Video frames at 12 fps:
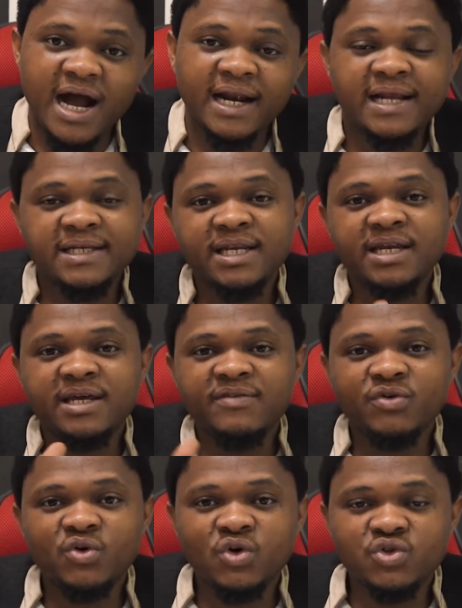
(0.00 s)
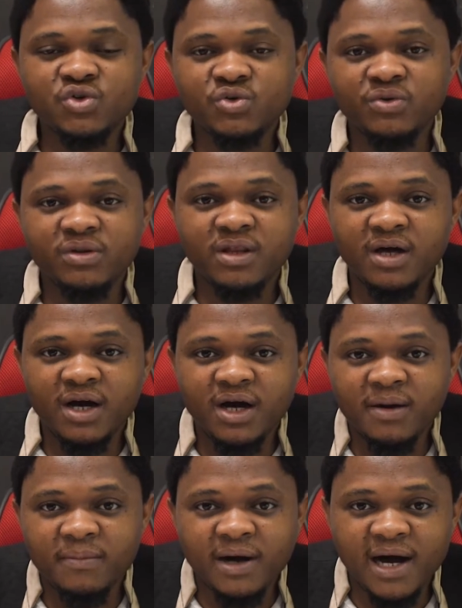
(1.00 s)
And I didn't even go to
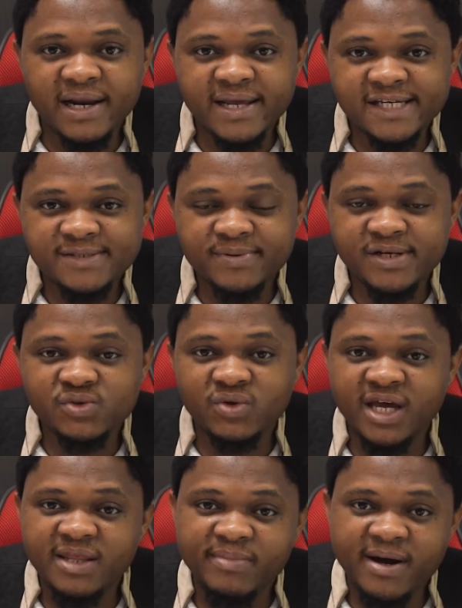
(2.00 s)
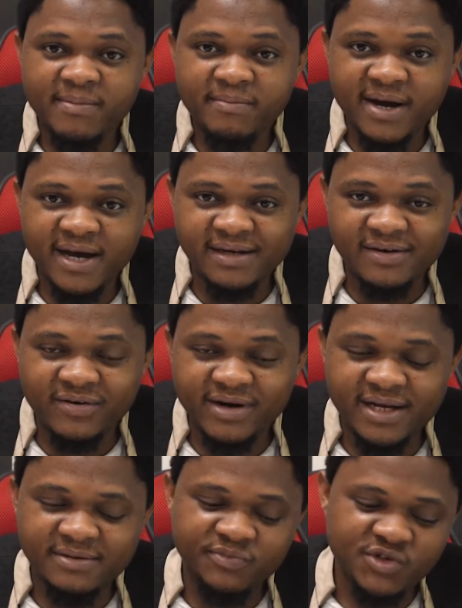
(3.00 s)
AliExpress to get back mine, all right?